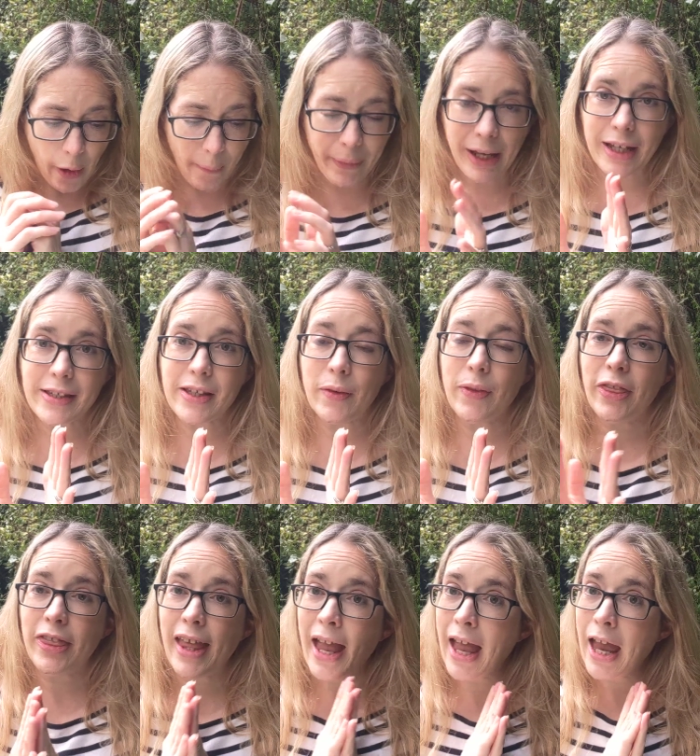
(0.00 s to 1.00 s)
Okay, so
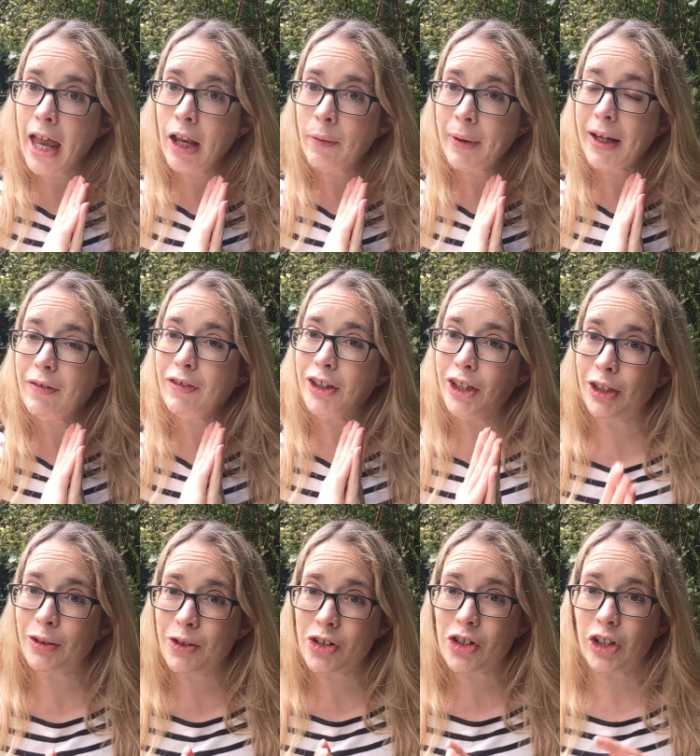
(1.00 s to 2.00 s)
then we have
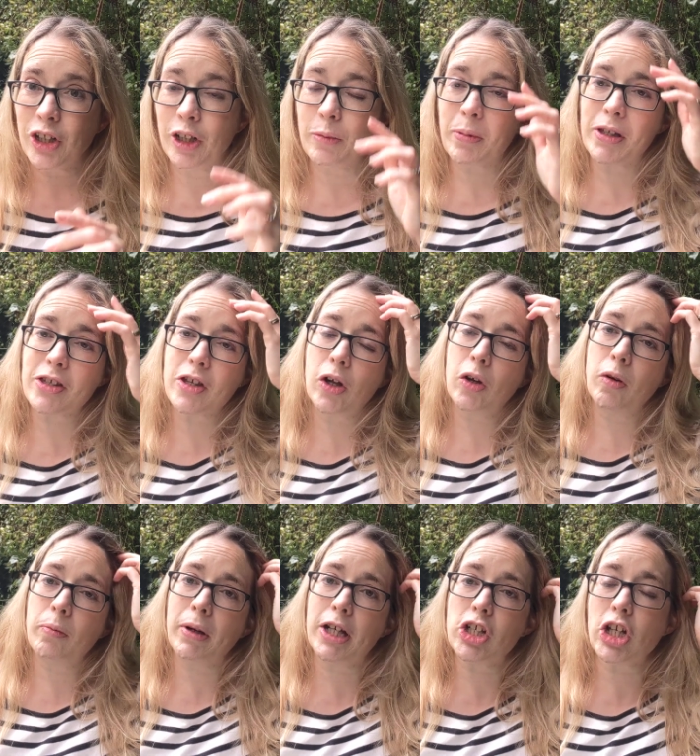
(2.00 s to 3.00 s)
YouTube. So
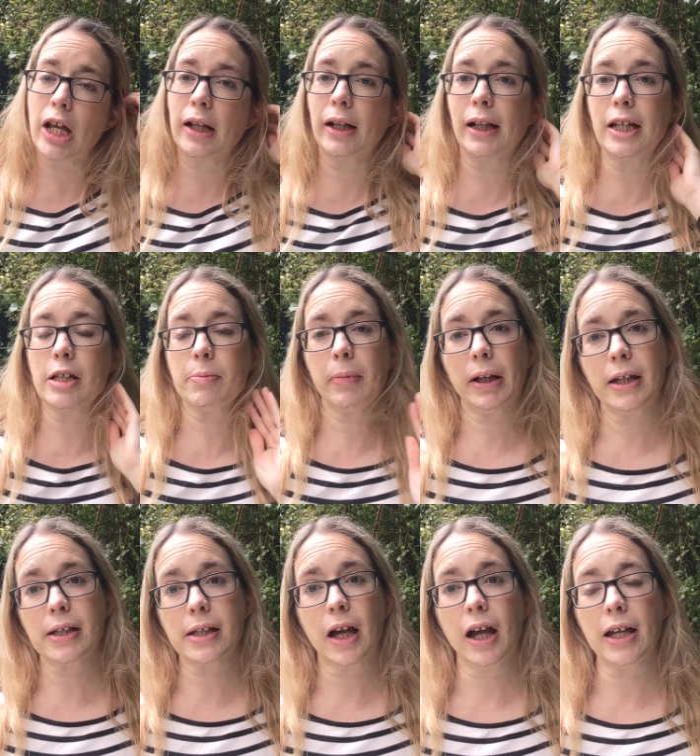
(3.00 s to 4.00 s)
my channel is
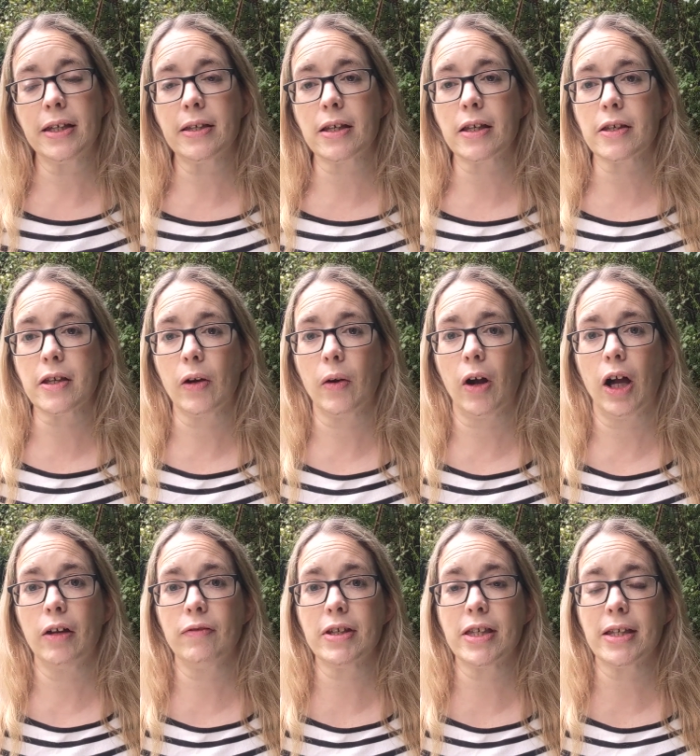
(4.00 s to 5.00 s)
monetized. So
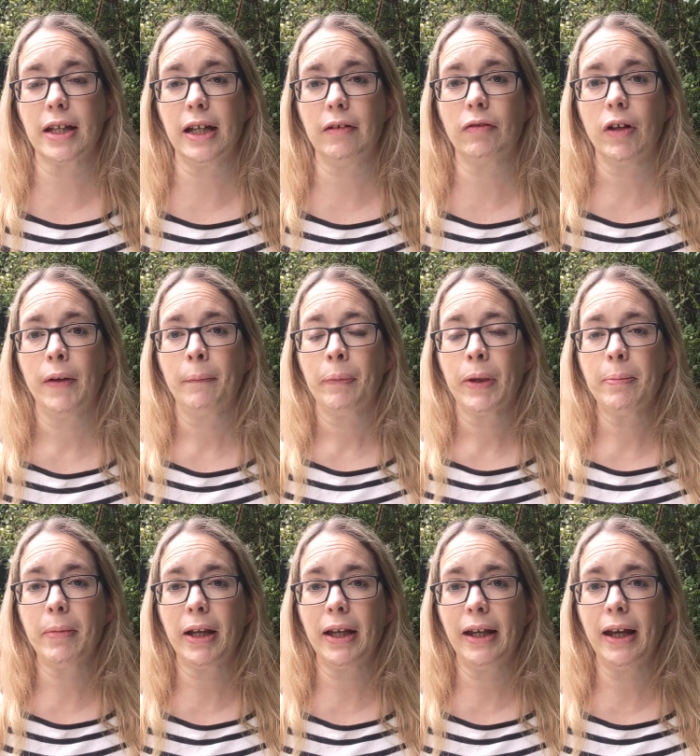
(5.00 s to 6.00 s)
I receive
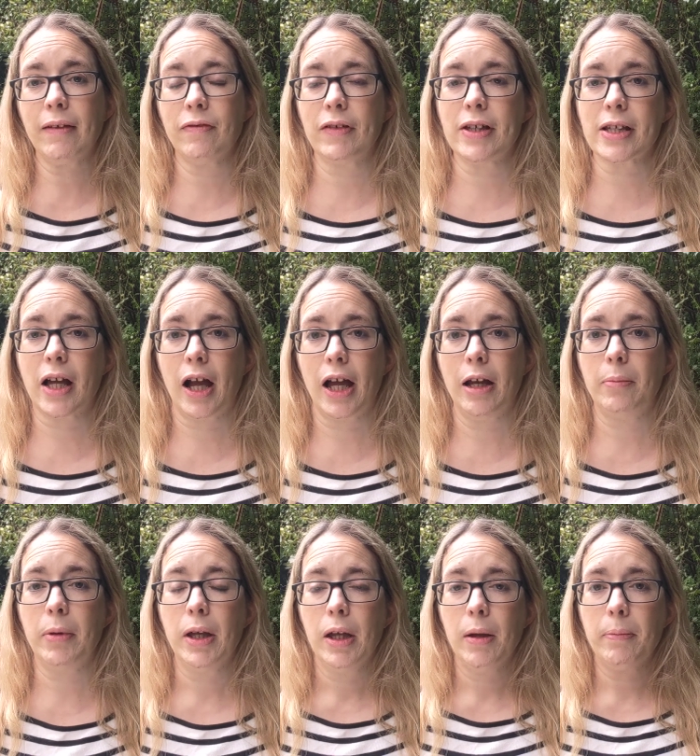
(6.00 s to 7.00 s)
money every
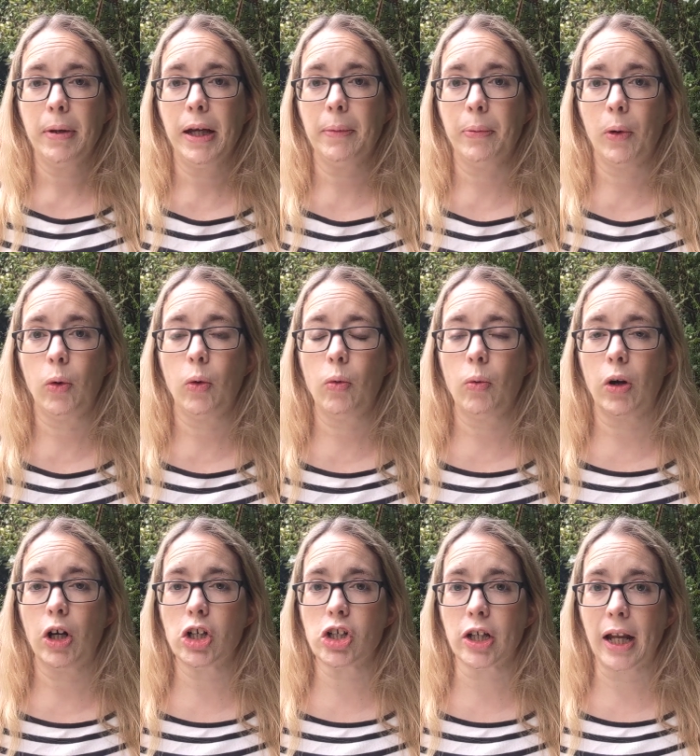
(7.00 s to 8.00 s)
time people
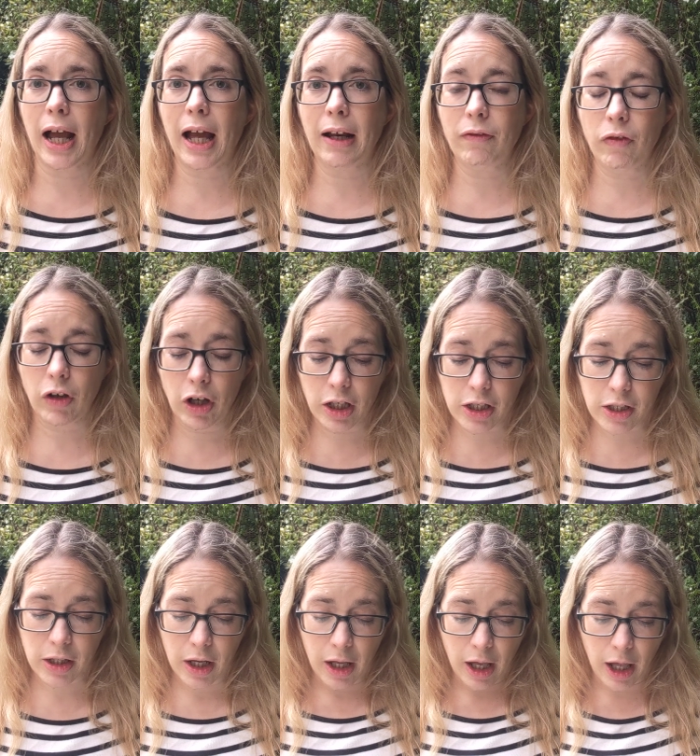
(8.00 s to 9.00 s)
watch an
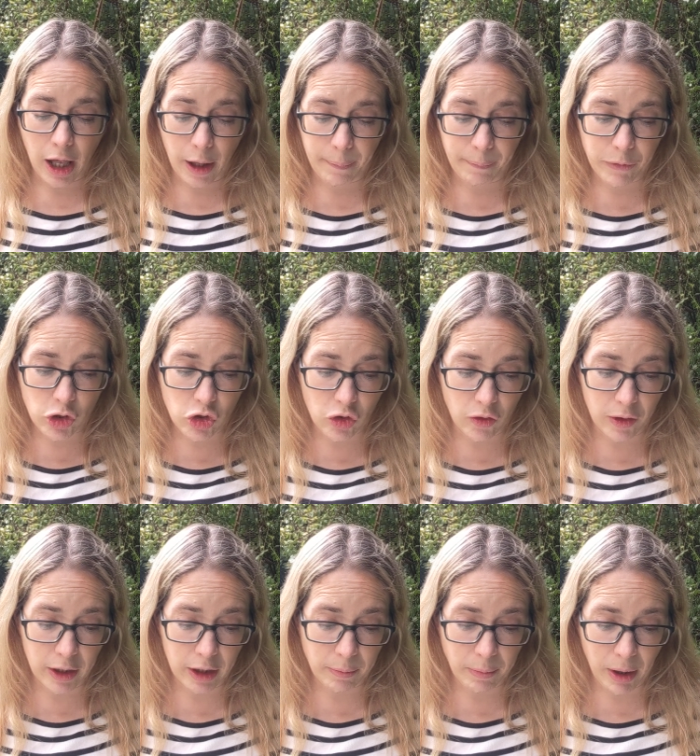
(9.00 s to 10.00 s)
advert um,
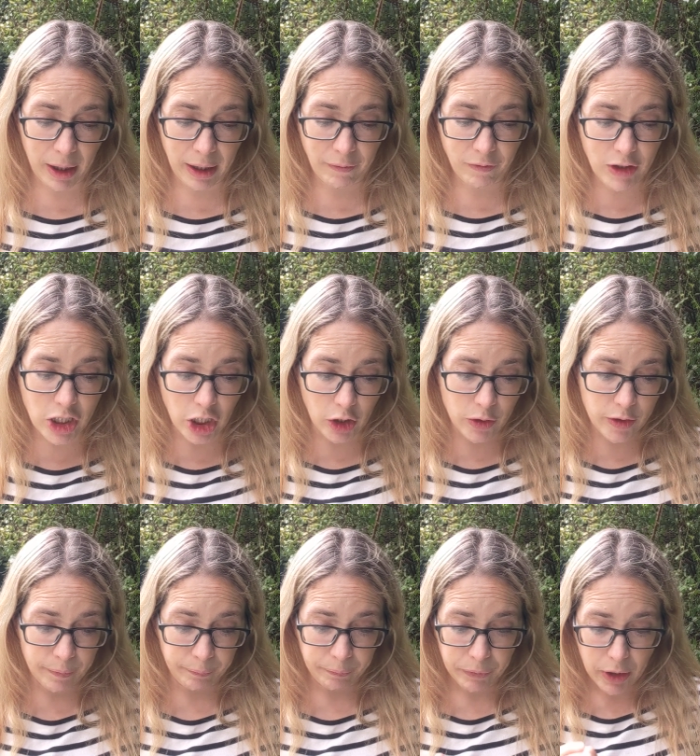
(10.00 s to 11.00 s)
during my videos.